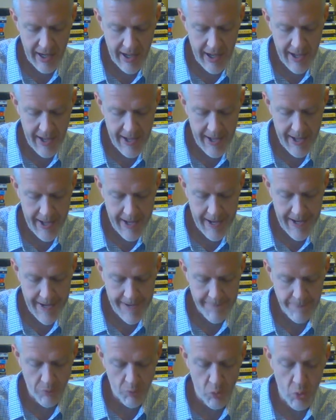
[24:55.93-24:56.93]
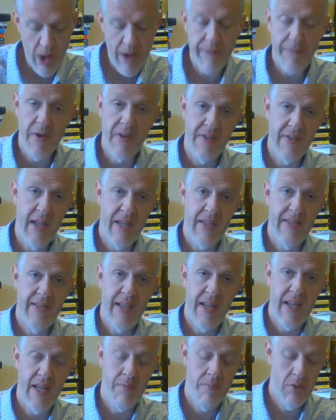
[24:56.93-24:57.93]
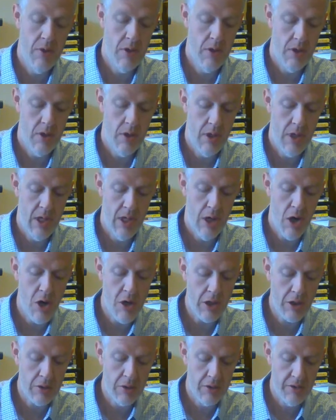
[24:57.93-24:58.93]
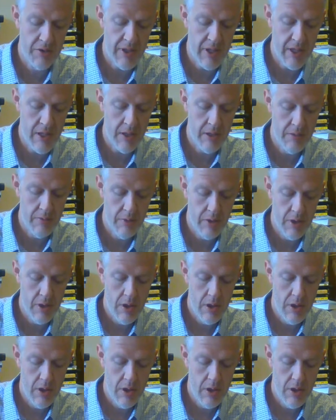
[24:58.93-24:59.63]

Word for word: I reference that same uh, article then,